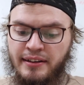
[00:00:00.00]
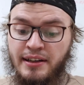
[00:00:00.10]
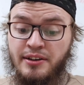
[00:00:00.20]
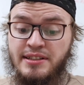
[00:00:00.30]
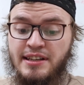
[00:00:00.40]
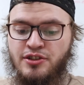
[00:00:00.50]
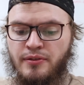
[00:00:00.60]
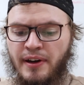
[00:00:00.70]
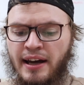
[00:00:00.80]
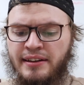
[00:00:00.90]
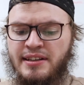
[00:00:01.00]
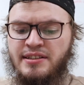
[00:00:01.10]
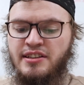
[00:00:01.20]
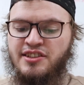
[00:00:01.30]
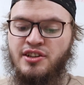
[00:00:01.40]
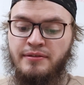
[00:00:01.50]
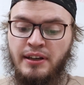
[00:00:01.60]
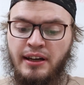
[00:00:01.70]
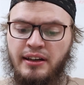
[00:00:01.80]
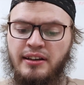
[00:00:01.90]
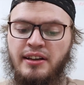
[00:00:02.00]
here he says shufa'a, this is the shafi',